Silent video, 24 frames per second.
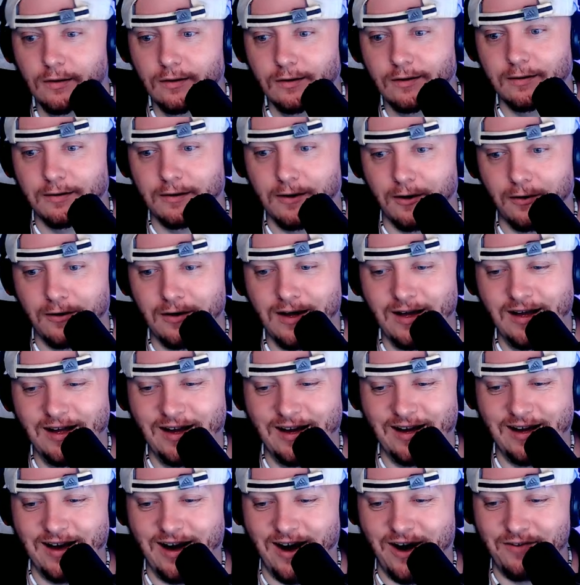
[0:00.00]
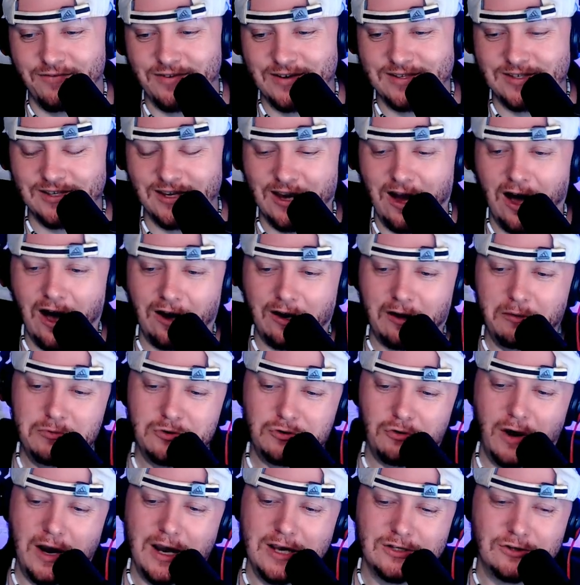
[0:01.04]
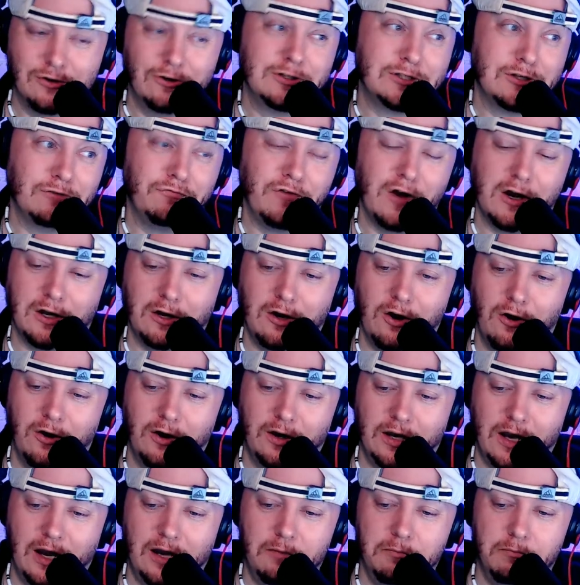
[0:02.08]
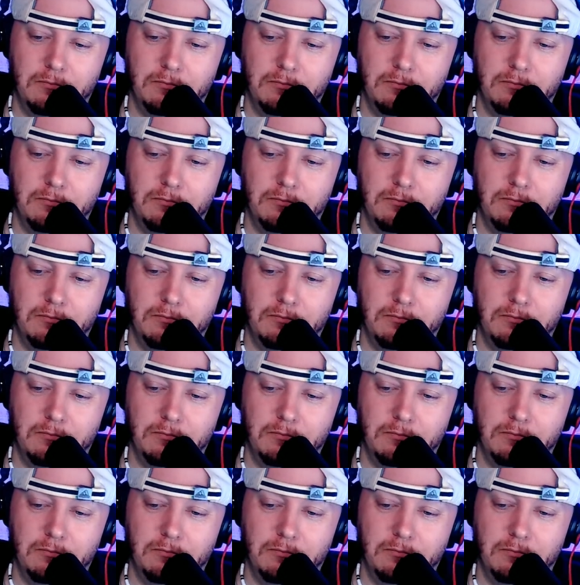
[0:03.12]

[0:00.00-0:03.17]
you know, obviously Occam's razor, it's a fucking hurricane.